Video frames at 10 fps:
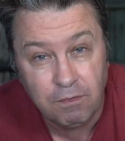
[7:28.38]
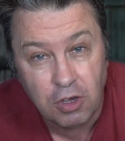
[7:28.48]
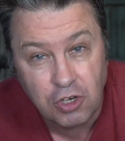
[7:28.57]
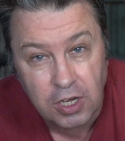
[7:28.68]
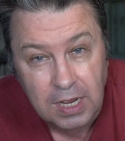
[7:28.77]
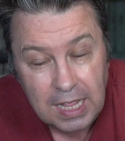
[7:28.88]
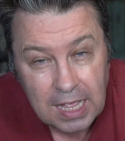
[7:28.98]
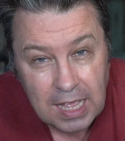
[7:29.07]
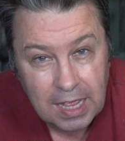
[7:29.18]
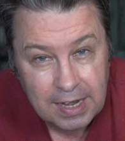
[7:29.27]
Virgin
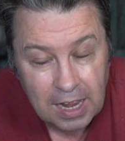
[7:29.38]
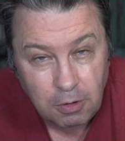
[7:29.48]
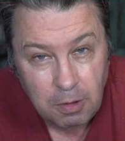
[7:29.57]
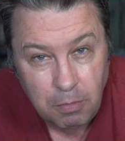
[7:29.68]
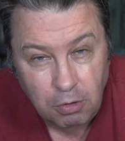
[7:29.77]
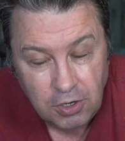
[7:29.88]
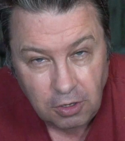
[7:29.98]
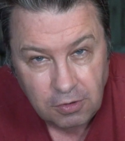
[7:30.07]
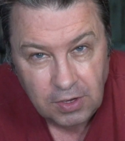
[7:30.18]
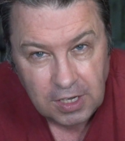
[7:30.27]
had held most of
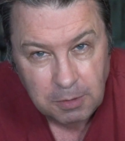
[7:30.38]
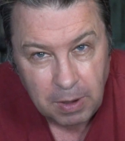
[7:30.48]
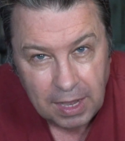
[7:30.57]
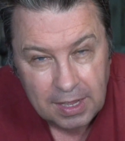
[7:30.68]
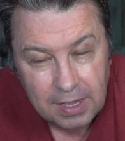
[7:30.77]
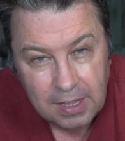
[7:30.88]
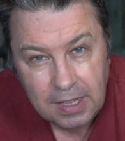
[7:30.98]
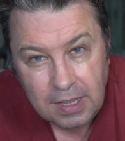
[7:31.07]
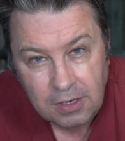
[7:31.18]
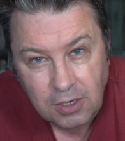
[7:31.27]
those seats back
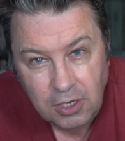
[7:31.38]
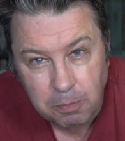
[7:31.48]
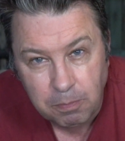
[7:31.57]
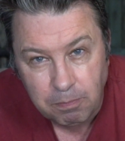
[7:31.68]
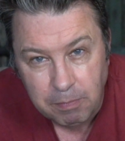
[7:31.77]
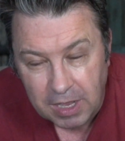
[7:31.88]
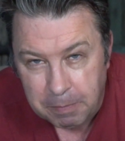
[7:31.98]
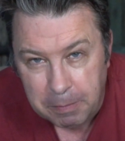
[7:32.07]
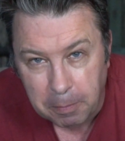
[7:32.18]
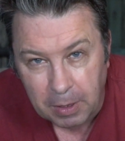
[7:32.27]
to make
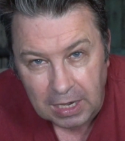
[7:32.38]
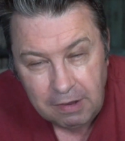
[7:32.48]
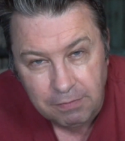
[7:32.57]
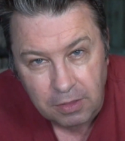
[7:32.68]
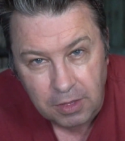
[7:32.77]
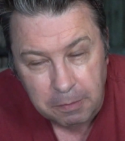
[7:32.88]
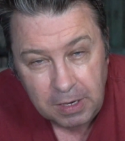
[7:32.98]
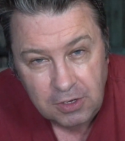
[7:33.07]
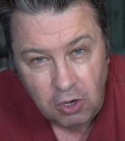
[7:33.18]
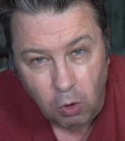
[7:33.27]
people believe that they'd
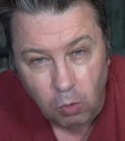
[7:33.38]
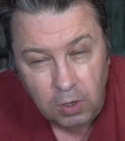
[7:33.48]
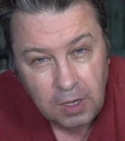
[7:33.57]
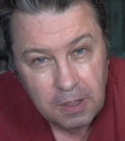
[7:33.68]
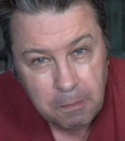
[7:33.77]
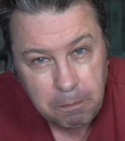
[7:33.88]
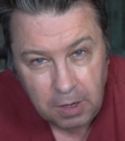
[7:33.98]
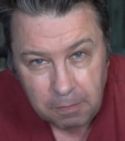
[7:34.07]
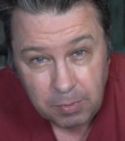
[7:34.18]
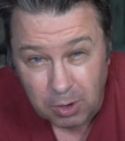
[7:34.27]
been sold,
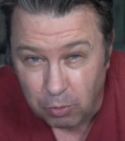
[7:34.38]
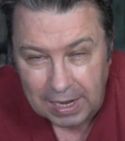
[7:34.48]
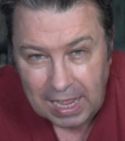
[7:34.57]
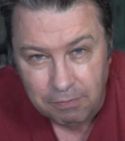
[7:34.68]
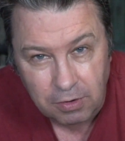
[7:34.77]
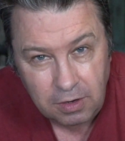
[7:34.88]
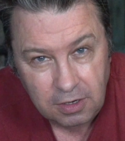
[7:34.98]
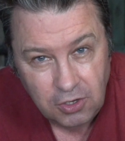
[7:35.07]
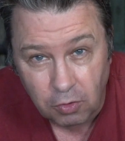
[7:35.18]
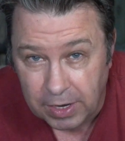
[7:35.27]
but they really haven't.
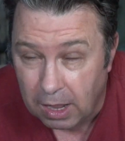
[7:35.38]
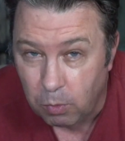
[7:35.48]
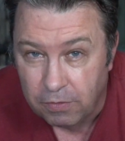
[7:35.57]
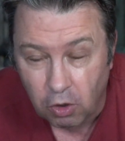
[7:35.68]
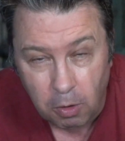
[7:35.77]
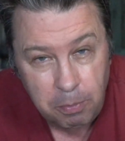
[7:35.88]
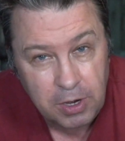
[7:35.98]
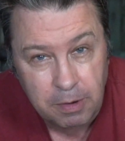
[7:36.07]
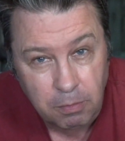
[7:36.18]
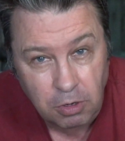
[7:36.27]
So now we've got a
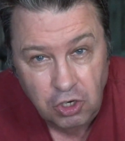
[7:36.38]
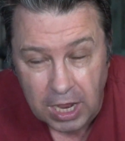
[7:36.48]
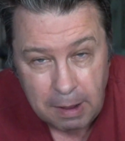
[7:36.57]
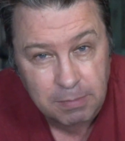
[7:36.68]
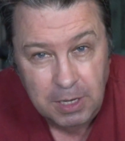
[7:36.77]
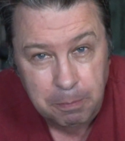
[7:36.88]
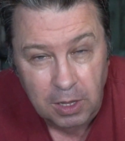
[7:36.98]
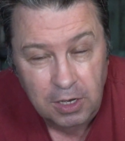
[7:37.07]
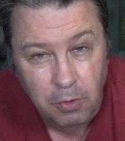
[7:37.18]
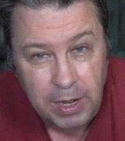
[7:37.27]
pretty much empty
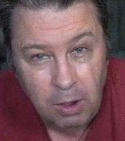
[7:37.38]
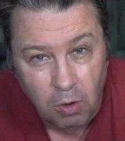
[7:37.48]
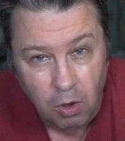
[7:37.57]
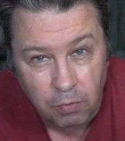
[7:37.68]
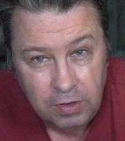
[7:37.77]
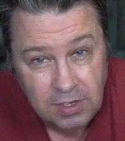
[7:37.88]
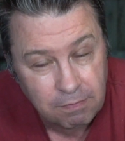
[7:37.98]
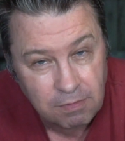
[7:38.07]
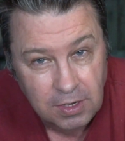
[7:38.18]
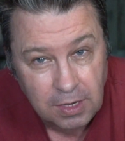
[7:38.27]
plane going out on the
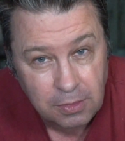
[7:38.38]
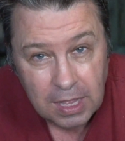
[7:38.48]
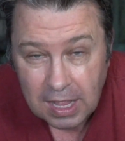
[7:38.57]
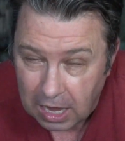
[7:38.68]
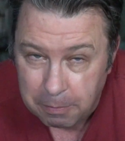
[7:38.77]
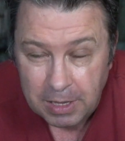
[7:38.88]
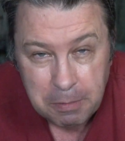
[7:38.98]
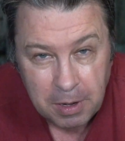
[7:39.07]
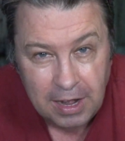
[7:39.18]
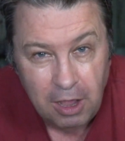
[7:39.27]
17th. I'll be
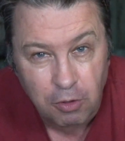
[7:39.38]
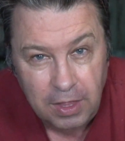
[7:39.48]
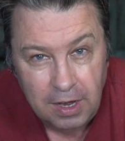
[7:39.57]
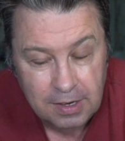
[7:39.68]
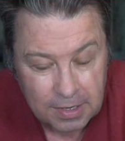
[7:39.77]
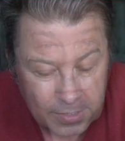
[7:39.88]
keeping an eye on that.